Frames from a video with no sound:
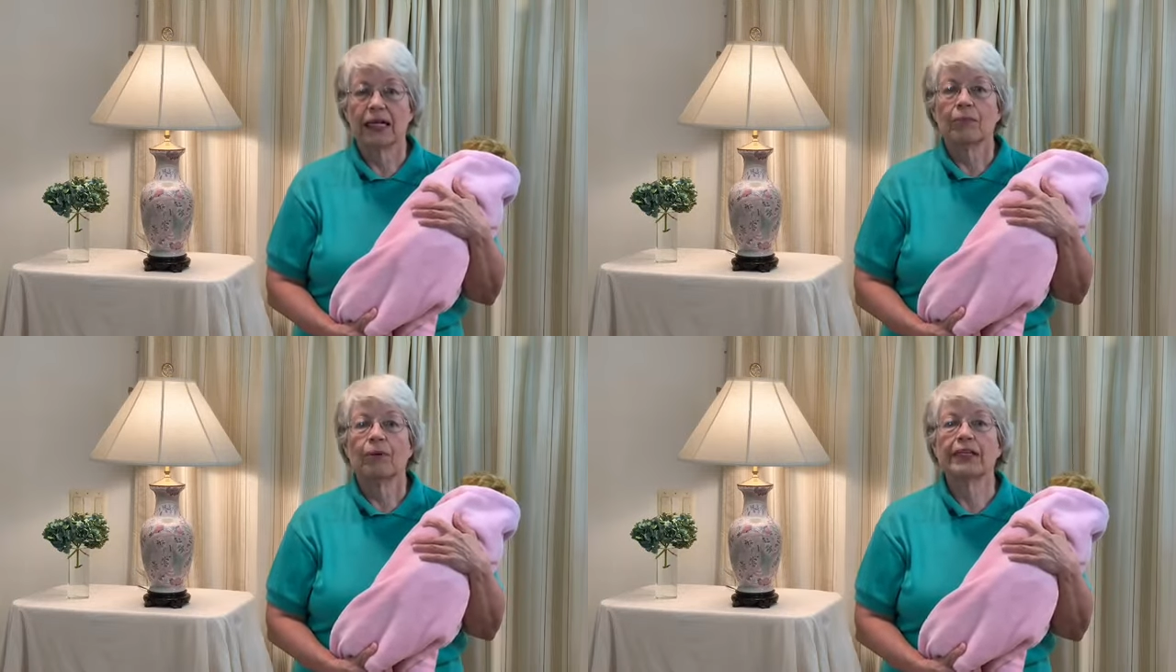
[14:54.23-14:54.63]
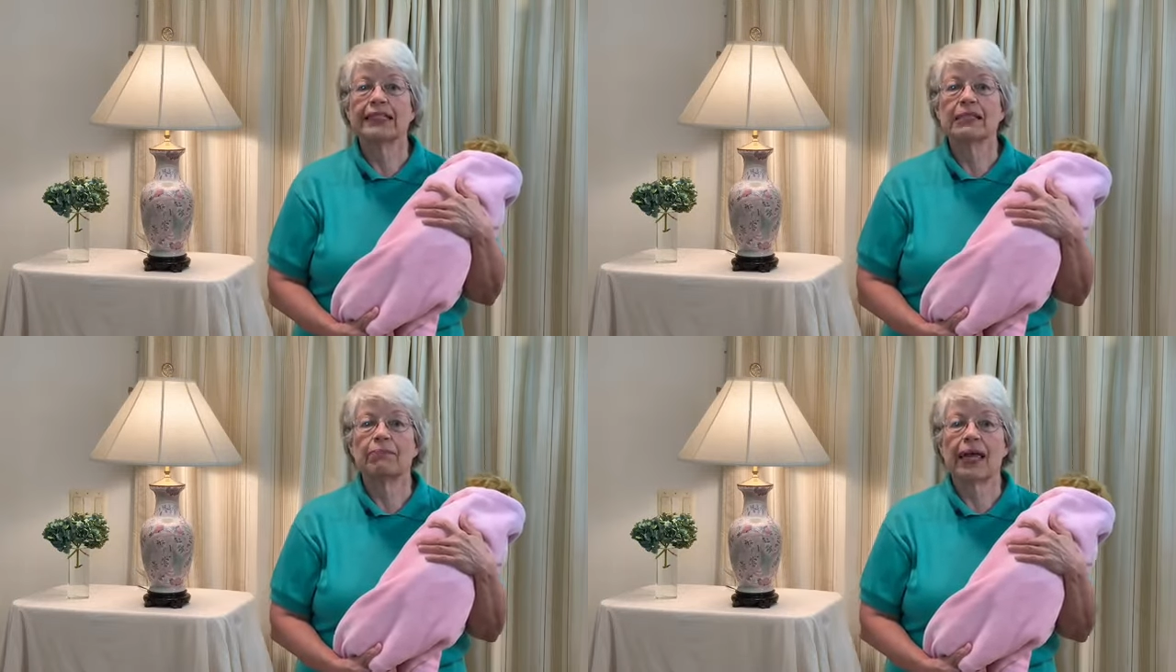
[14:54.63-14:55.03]

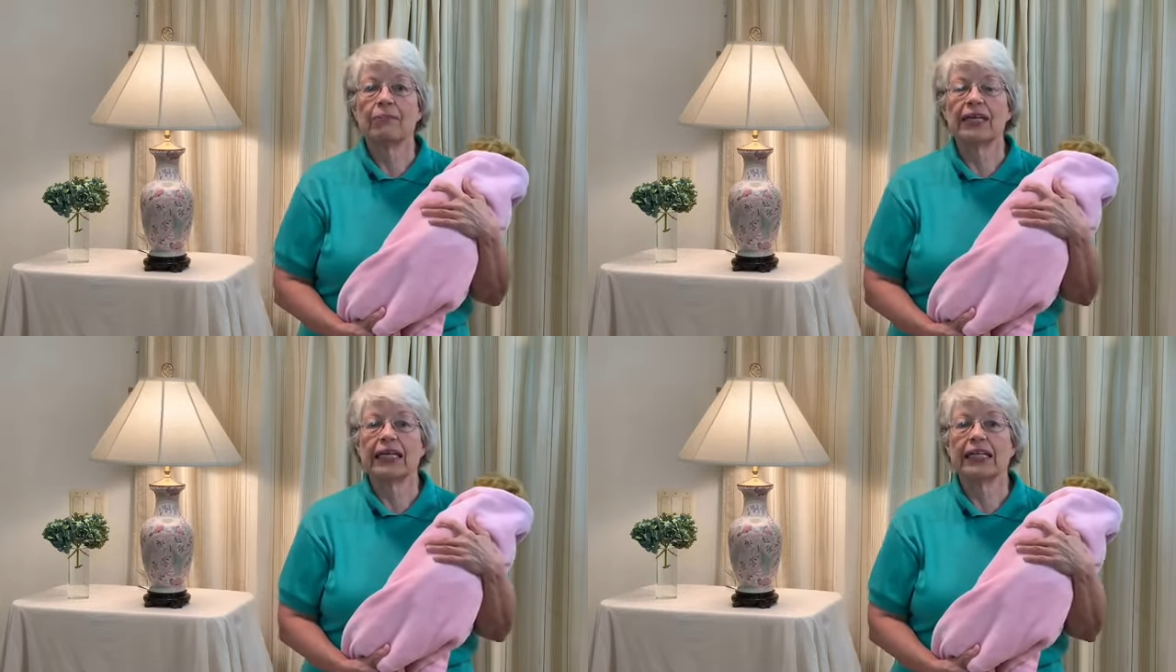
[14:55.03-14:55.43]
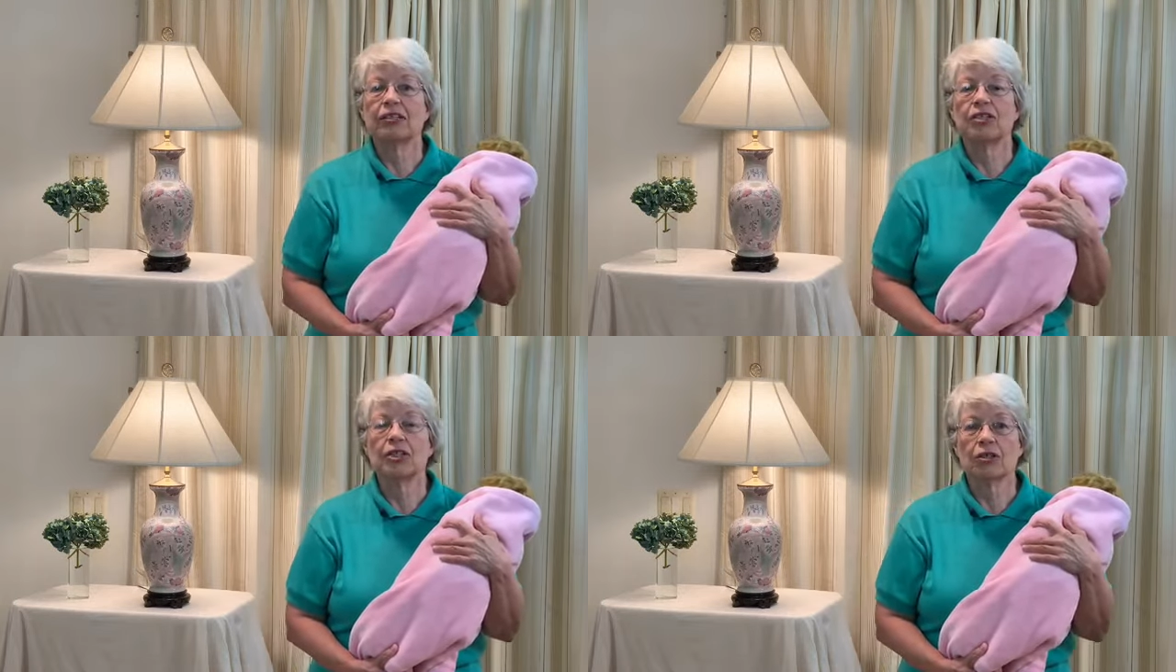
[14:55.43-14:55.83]
puts the baby
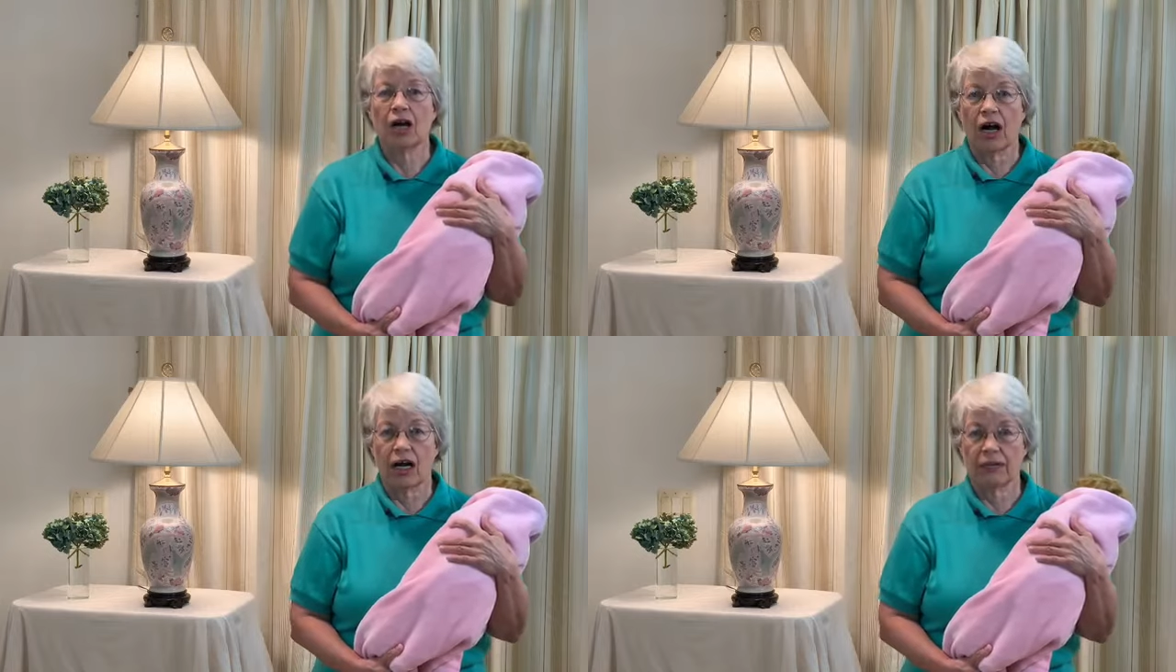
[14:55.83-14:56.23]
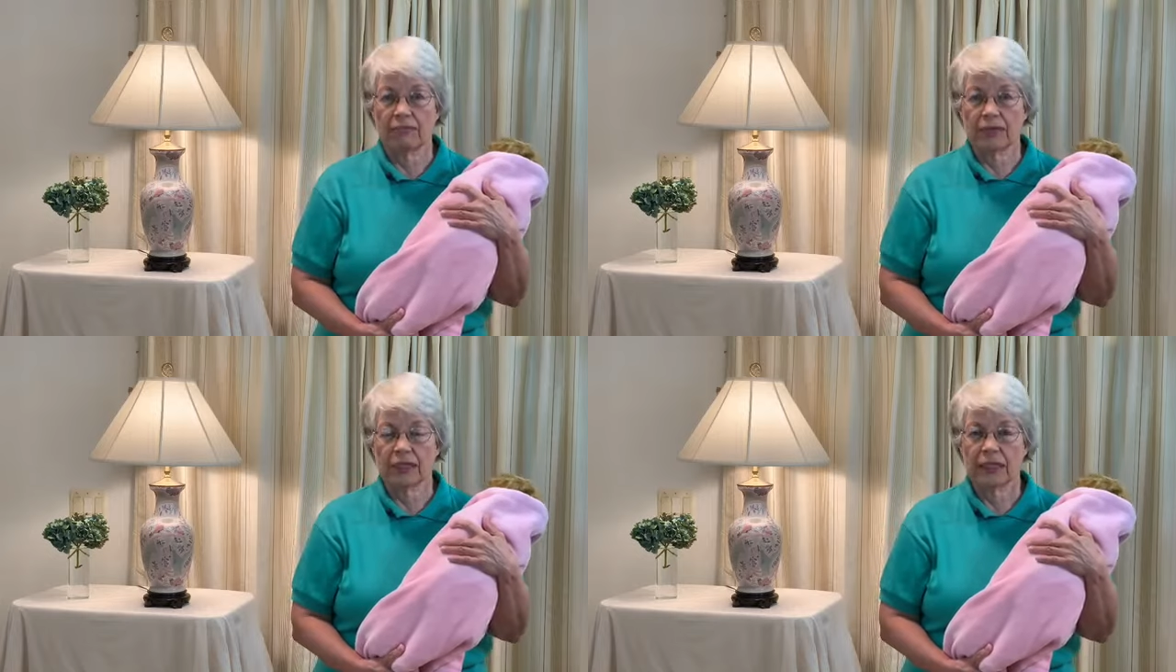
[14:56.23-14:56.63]
into your
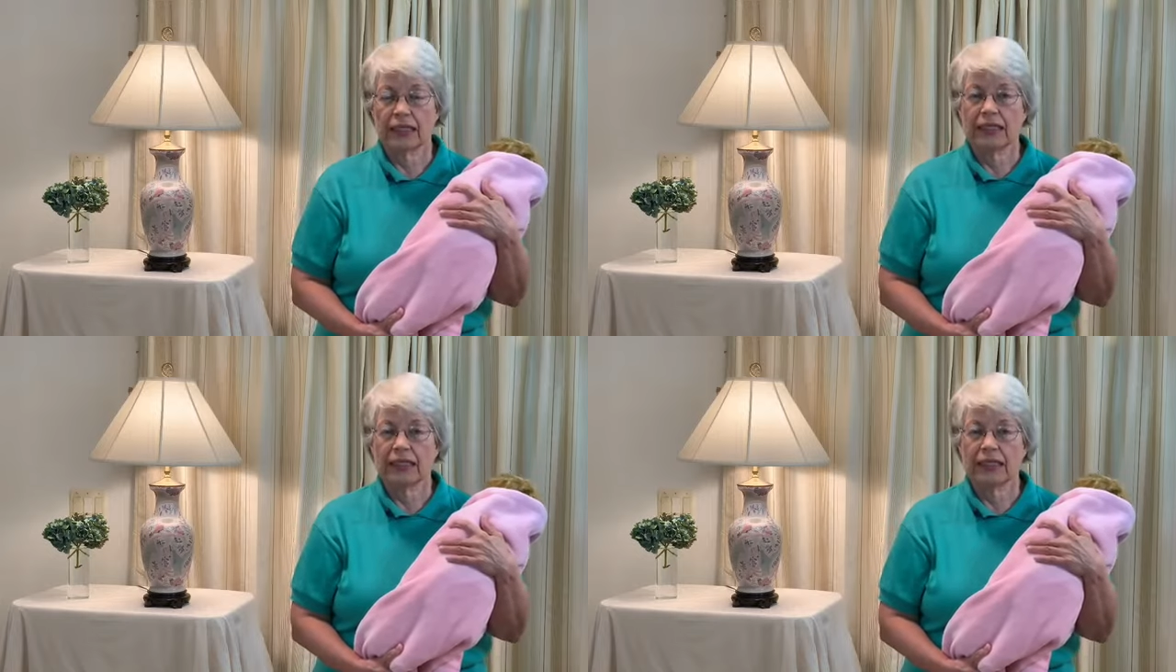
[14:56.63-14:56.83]
arms,